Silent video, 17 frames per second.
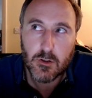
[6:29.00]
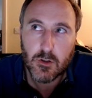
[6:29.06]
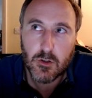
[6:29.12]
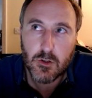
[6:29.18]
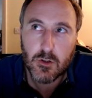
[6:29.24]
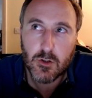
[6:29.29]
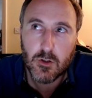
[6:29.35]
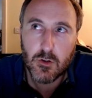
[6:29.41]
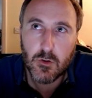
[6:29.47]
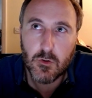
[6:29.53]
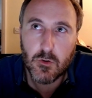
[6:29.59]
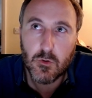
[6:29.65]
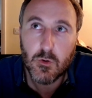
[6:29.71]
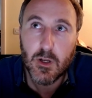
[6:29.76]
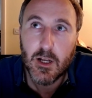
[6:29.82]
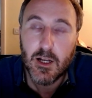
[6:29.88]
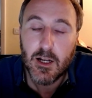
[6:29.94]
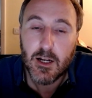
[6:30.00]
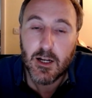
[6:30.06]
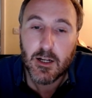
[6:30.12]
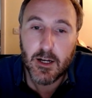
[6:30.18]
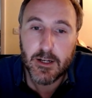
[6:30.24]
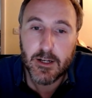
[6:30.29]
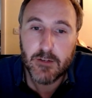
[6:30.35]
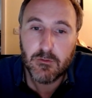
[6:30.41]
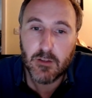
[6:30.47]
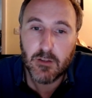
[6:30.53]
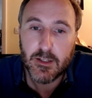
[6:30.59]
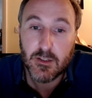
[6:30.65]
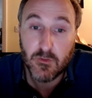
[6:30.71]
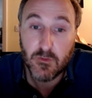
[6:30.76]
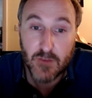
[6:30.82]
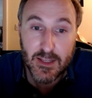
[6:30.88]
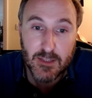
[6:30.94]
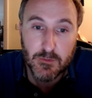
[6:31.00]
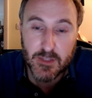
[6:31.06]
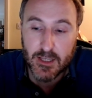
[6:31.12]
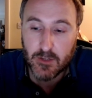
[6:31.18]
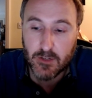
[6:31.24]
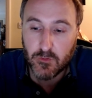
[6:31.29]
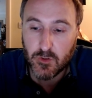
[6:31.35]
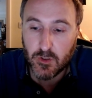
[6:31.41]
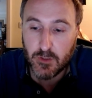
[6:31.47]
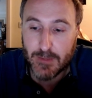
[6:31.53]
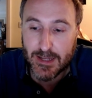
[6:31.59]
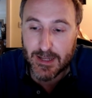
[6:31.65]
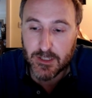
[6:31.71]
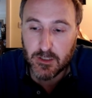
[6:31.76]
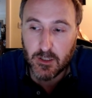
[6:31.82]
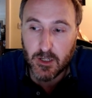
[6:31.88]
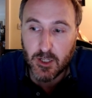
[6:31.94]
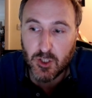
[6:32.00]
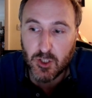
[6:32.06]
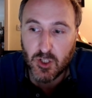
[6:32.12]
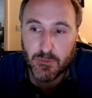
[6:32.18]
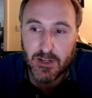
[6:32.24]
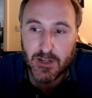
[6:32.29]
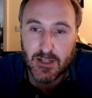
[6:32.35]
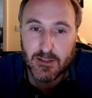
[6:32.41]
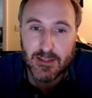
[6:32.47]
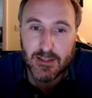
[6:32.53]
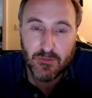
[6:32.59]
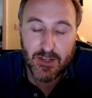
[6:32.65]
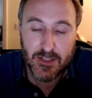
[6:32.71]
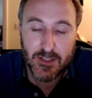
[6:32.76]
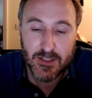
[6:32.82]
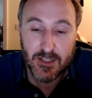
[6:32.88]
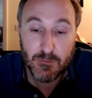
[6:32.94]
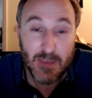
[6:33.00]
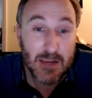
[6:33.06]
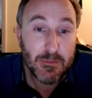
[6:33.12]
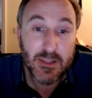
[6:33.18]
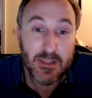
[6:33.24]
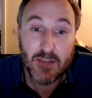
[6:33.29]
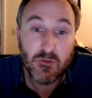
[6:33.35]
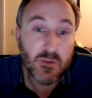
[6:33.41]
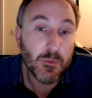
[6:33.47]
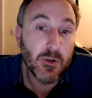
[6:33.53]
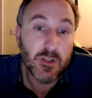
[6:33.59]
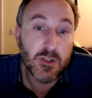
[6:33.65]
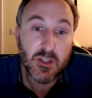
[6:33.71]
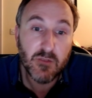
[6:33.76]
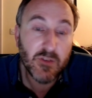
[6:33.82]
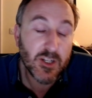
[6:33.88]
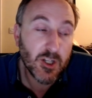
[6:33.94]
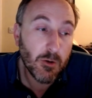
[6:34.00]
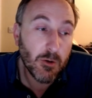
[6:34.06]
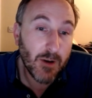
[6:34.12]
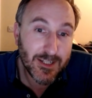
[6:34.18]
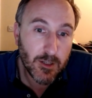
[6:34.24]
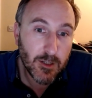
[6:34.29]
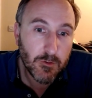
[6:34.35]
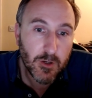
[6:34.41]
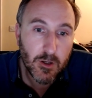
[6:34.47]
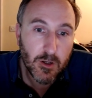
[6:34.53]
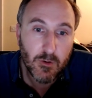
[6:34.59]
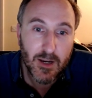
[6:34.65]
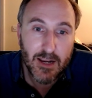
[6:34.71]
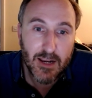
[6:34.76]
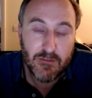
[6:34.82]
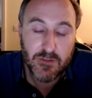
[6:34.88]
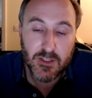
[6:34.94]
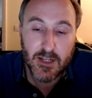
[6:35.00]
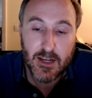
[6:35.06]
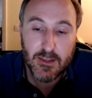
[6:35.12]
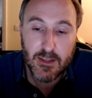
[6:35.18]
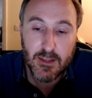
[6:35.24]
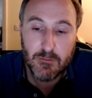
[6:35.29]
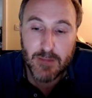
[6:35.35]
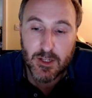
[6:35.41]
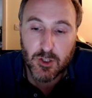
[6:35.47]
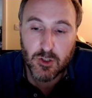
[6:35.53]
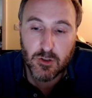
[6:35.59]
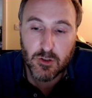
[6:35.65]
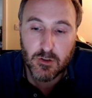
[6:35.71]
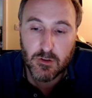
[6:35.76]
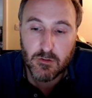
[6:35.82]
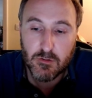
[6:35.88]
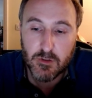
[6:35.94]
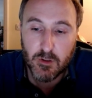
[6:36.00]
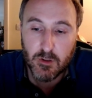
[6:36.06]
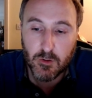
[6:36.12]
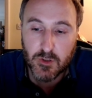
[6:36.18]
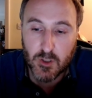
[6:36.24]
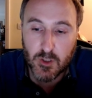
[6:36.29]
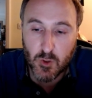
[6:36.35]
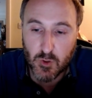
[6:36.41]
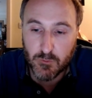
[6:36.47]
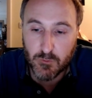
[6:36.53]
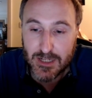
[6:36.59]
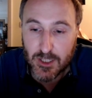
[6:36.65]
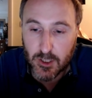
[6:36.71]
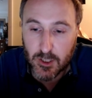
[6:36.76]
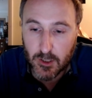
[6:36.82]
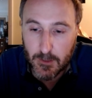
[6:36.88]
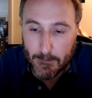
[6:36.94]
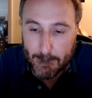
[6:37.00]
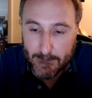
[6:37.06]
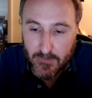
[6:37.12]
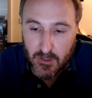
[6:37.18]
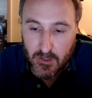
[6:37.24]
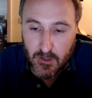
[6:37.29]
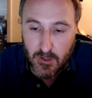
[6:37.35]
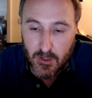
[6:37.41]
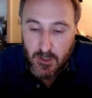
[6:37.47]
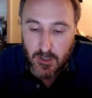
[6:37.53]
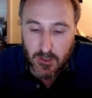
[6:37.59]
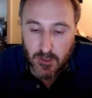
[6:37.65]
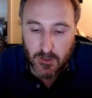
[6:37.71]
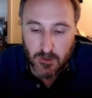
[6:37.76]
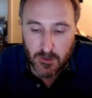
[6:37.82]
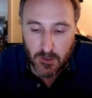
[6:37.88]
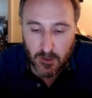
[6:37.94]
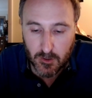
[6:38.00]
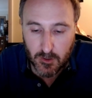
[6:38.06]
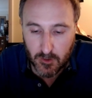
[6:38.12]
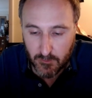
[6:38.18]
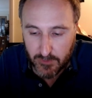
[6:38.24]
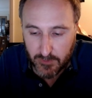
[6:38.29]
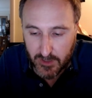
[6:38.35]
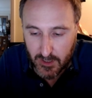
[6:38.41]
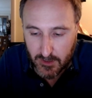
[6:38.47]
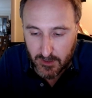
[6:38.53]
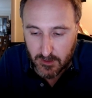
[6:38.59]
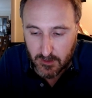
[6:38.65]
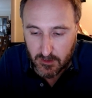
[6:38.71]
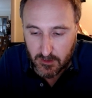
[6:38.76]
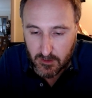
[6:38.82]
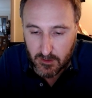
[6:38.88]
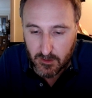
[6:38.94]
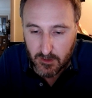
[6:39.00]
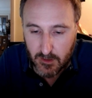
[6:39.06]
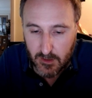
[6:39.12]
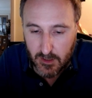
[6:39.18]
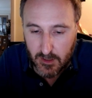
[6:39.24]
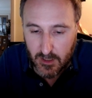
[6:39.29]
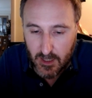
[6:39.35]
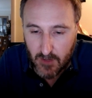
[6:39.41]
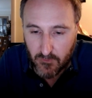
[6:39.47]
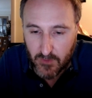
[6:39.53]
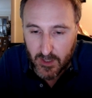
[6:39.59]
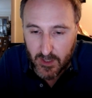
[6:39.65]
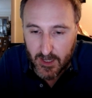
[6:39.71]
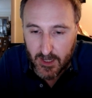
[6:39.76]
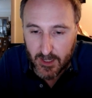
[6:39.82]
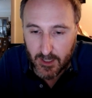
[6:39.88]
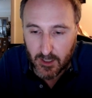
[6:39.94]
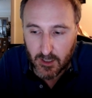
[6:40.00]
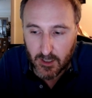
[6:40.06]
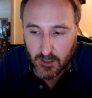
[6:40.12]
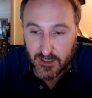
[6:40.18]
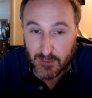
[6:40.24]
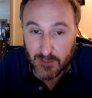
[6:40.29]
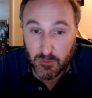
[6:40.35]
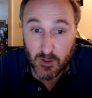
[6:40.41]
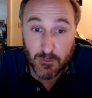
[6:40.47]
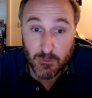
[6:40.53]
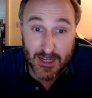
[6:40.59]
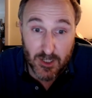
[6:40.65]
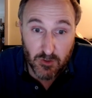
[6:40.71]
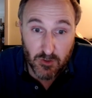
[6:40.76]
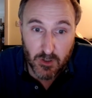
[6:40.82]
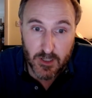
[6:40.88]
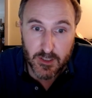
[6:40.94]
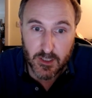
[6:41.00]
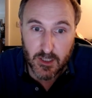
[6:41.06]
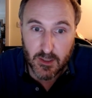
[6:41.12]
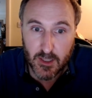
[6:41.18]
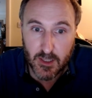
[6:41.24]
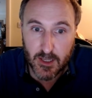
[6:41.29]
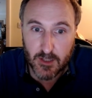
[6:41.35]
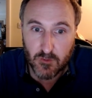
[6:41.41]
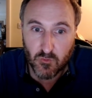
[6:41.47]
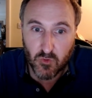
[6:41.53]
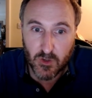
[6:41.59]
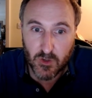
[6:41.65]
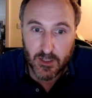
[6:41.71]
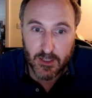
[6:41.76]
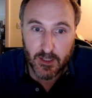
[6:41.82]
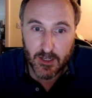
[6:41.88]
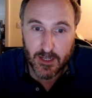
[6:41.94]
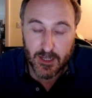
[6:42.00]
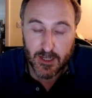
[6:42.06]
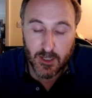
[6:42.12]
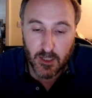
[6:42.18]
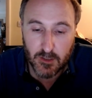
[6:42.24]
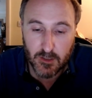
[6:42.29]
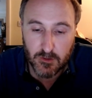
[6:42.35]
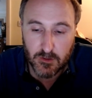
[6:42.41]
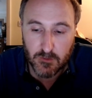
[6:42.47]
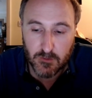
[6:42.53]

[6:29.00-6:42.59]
to kind of like defend themselves on the matter. It's just being left as is. Maybe they've responded to the video, I don't know. I haven't seen anything mentioned on social media. So, but if they are deliberately plagiarizing, then really I can't.